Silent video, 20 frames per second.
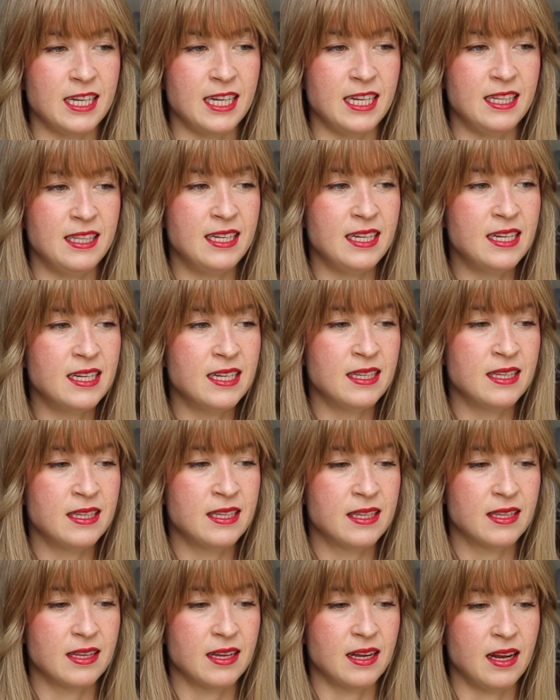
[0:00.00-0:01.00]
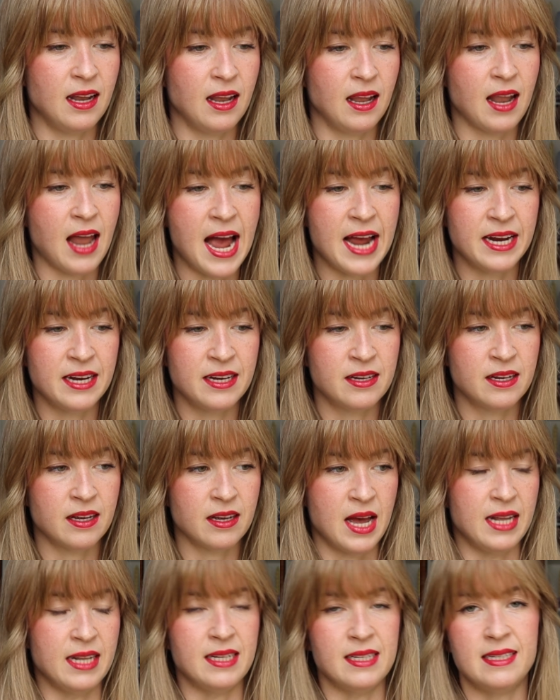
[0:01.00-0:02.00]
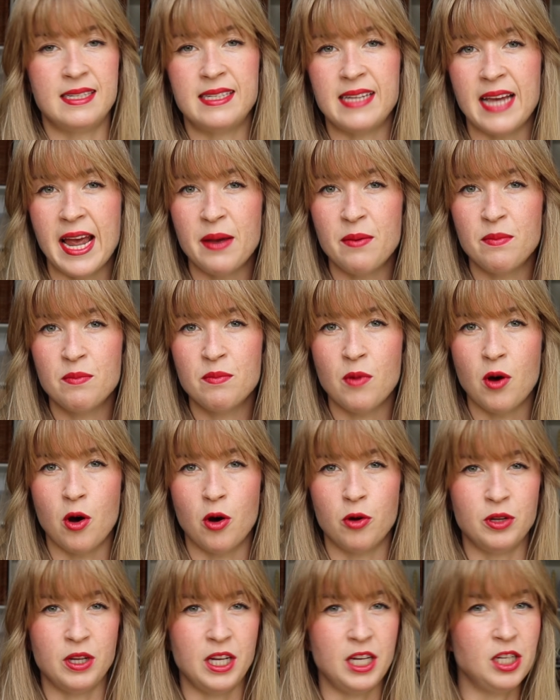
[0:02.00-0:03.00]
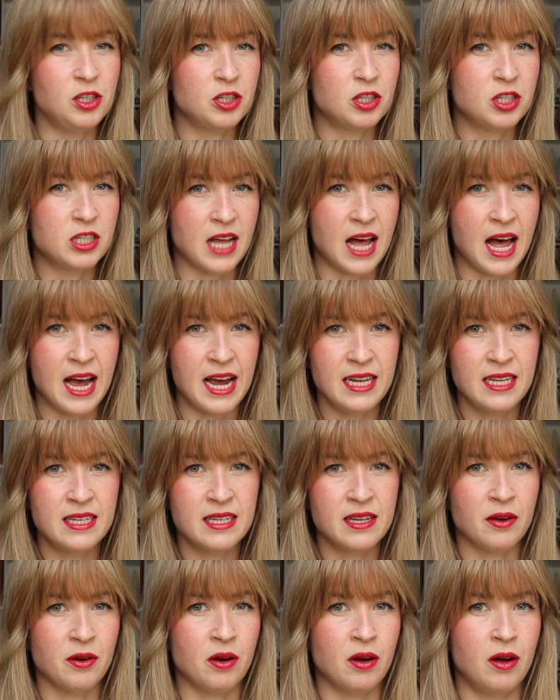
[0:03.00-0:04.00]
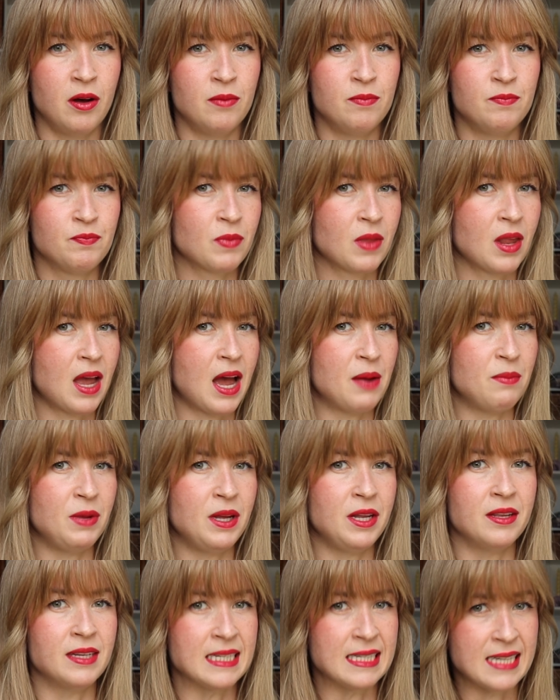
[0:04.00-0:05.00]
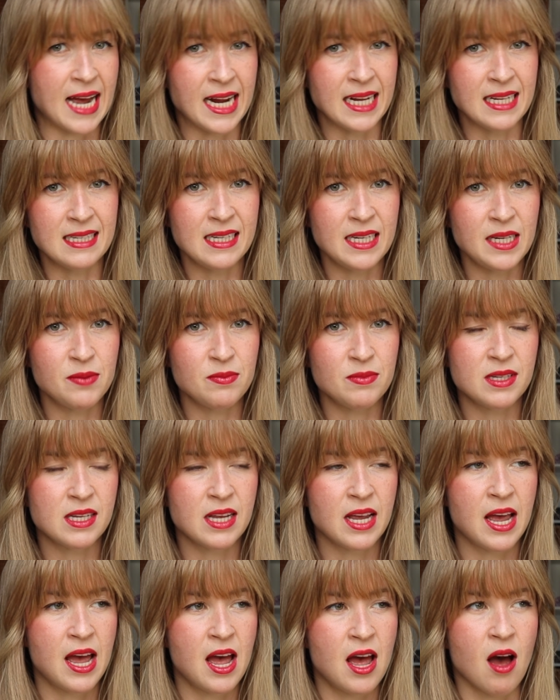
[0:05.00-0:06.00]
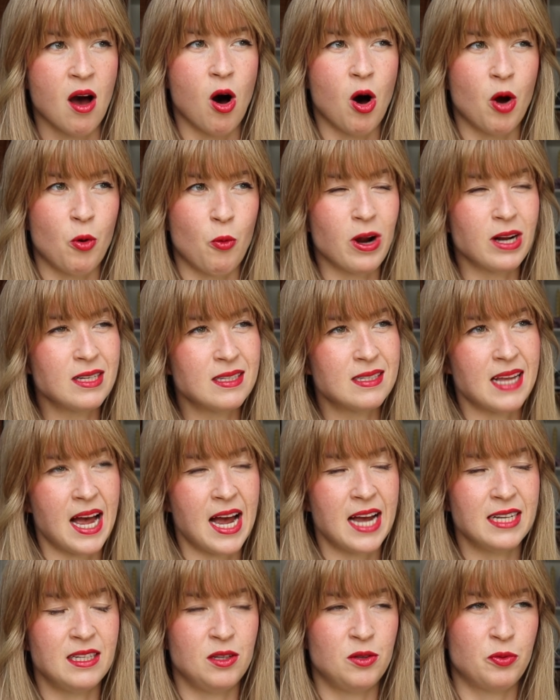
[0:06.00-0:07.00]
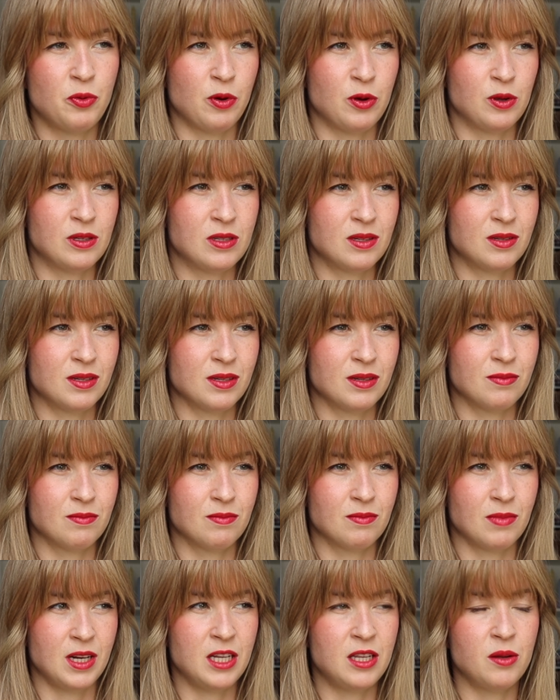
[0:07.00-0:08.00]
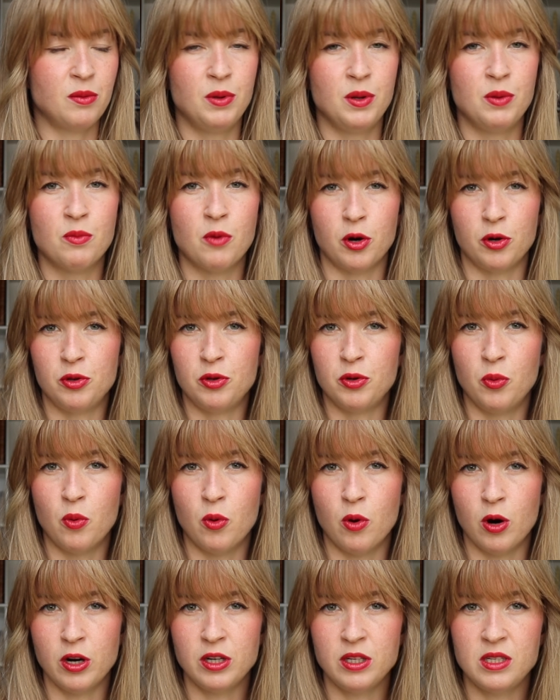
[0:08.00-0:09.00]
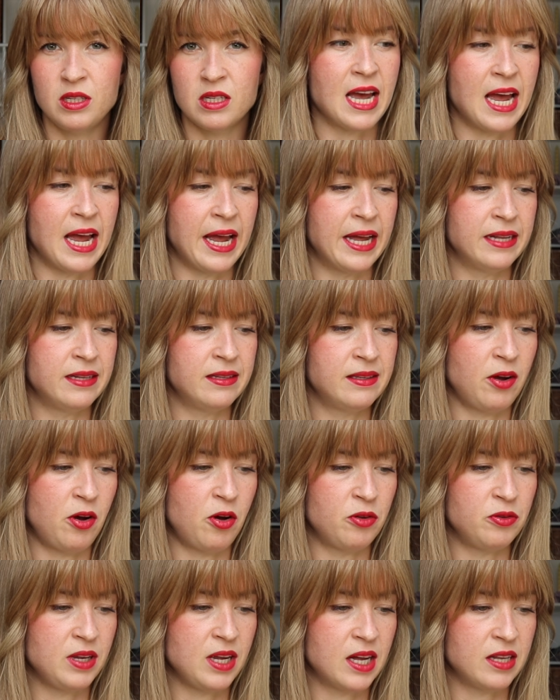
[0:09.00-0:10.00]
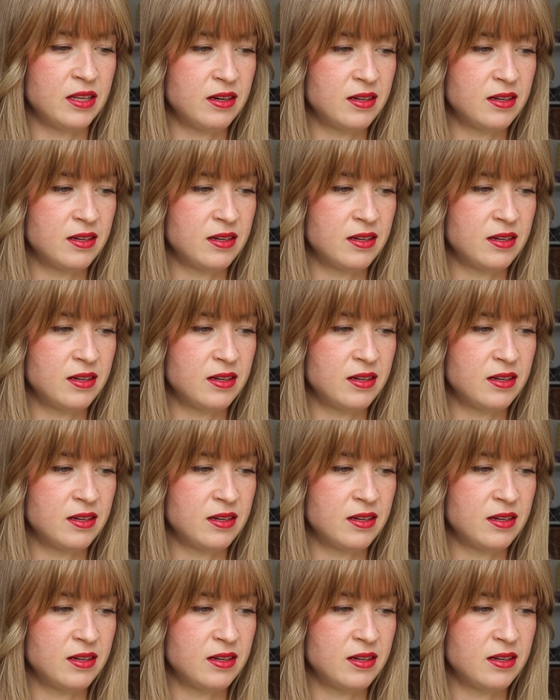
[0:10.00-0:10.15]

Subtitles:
it didn't line the same on each side. I mean the side seams. On one side it was little bit more towards, and on the other